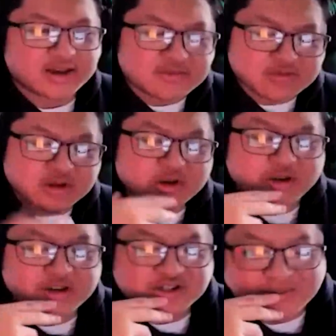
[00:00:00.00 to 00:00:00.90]
think you've done a
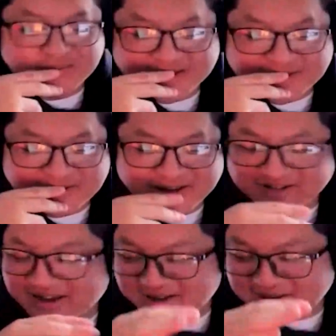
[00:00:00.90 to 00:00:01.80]
great job with that too.
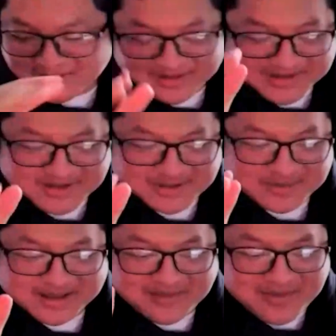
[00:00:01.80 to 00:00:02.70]
And excuse me,
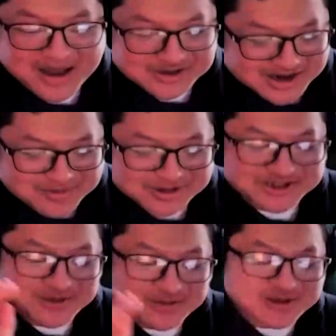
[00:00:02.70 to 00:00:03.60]
like I'm not trying to butcher
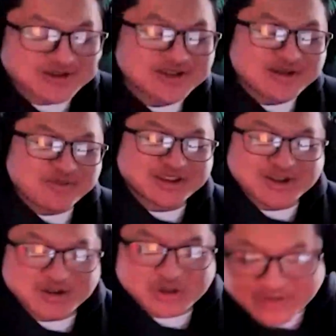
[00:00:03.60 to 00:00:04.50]
this one, but
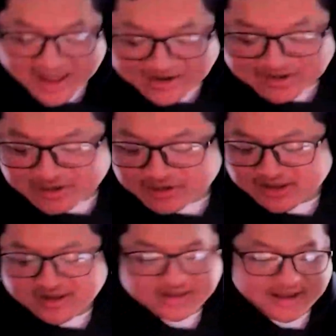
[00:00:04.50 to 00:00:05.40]
you've had a
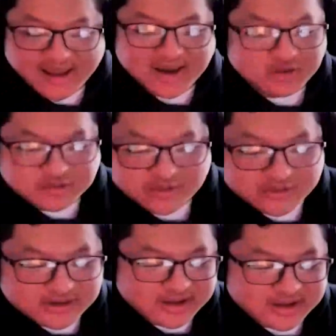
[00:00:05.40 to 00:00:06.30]
like annual tour,
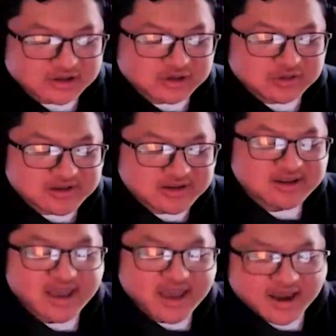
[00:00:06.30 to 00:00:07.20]
like you do an
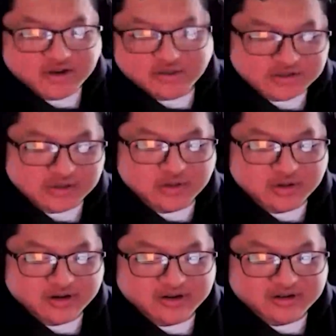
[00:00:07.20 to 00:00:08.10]
annual
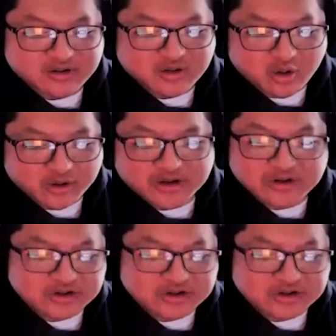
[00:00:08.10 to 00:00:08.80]
tour, or you do some